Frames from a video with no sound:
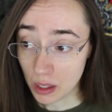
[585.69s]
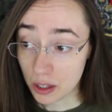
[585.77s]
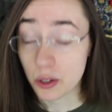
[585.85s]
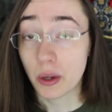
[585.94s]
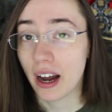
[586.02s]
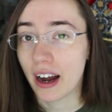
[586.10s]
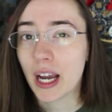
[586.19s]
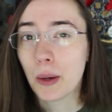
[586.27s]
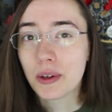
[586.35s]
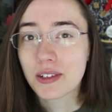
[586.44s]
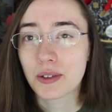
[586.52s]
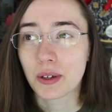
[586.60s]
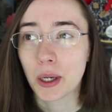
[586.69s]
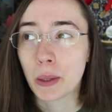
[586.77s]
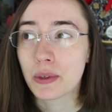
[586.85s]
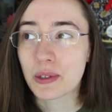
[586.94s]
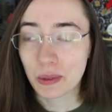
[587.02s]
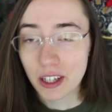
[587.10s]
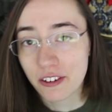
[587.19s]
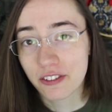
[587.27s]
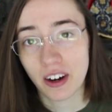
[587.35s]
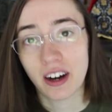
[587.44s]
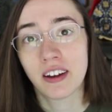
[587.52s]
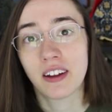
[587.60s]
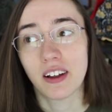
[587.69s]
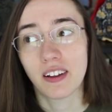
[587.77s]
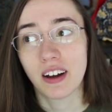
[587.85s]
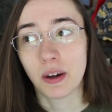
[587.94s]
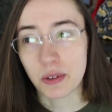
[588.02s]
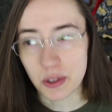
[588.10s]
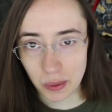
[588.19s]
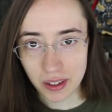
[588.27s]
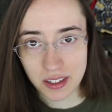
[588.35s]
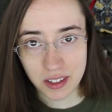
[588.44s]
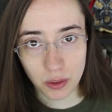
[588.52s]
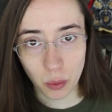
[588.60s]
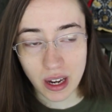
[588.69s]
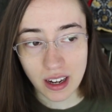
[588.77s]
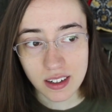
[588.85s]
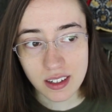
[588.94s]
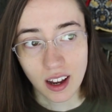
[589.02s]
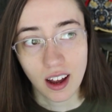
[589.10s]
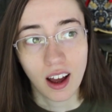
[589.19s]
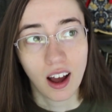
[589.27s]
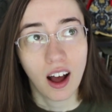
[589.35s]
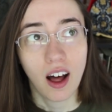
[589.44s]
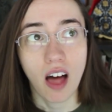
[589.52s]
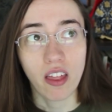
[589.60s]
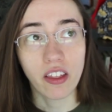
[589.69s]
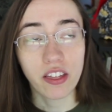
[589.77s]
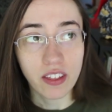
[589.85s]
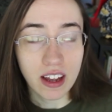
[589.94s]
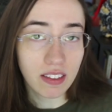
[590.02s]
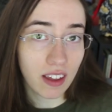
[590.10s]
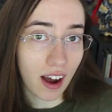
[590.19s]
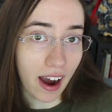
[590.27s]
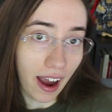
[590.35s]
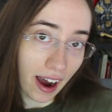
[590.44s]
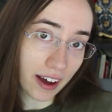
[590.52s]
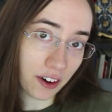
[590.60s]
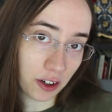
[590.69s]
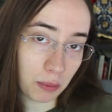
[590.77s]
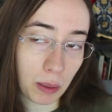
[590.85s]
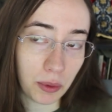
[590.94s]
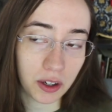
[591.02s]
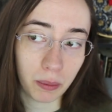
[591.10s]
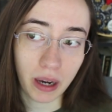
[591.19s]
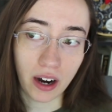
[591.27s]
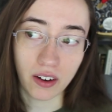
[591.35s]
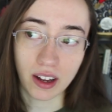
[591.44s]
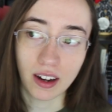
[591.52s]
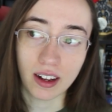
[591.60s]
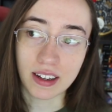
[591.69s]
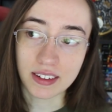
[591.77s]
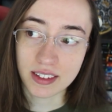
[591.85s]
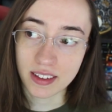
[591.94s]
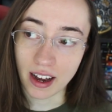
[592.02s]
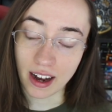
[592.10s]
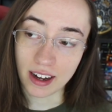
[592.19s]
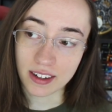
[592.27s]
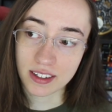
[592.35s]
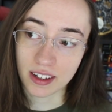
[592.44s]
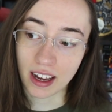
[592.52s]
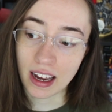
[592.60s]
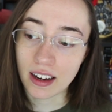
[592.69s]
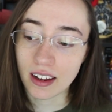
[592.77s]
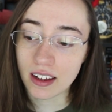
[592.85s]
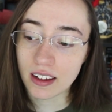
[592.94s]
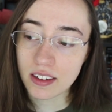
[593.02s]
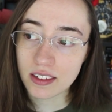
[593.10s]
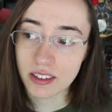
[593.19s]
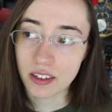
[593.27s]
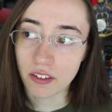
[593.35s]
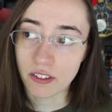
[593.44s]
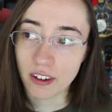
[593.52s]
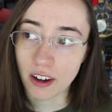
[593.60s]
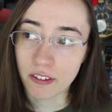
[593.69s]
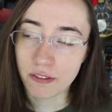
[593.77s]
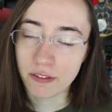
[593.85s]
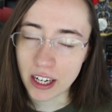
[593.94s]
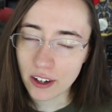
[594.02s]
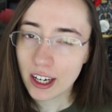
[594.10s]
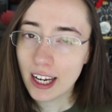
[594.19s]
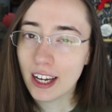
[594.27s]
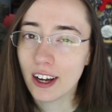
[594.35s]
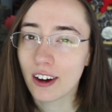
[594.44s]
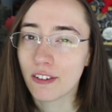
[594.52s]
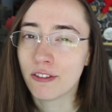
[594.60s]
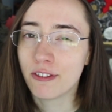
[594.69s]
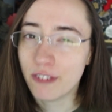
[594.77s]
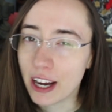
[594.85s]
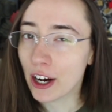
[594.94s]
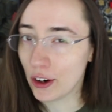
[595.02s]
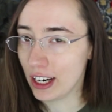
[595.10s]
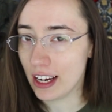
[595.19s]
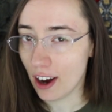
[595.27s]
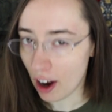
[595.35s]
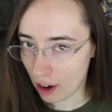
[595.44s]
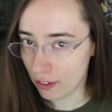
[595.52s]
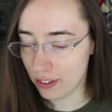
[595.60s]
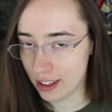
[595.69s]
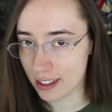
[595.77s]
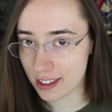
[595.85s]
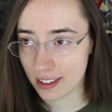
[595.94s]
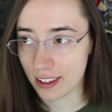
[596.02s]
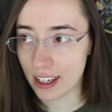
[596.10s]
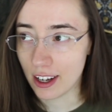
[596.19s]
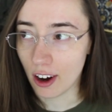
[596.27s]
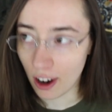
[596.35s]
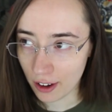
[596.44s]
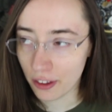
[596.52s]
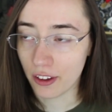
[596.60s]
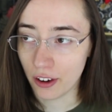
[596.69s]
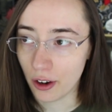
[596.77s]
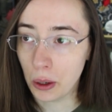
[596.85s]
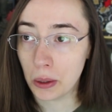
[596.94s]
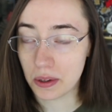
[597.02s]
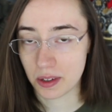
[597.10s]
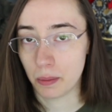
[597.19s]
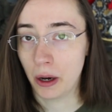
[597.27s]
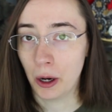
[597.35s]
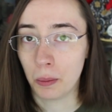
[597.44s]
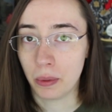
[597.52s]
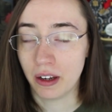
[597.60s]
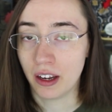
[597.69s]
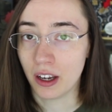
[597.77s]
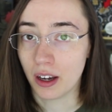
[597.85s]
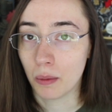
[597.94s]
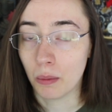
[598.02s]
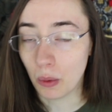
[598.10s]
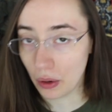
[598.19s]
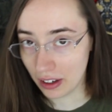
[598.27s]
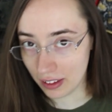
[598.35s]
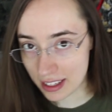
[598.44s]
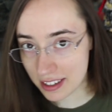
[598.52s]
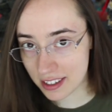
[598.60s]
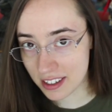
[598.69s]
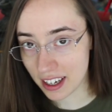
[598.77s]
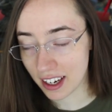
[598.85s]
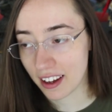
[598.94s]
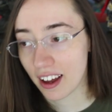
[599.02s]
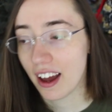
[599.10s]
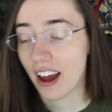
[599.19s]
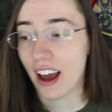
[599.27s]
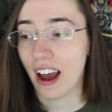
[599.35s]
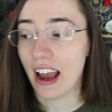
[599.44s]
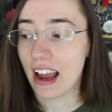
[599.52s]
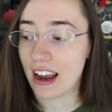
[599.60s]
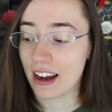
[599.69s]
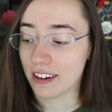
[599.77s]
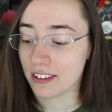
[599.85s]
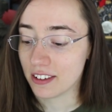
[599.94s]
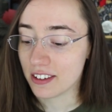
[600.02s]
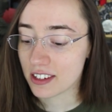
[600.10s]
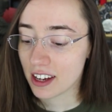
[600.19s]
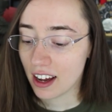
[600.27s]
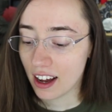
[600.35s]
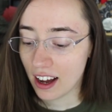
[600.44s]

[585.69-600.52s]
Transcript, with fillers: so yeah, it was, it was really fun. It was really sweet. The thing that I had not remembered about it is that it is very, very obviously on the nose about being moralistic and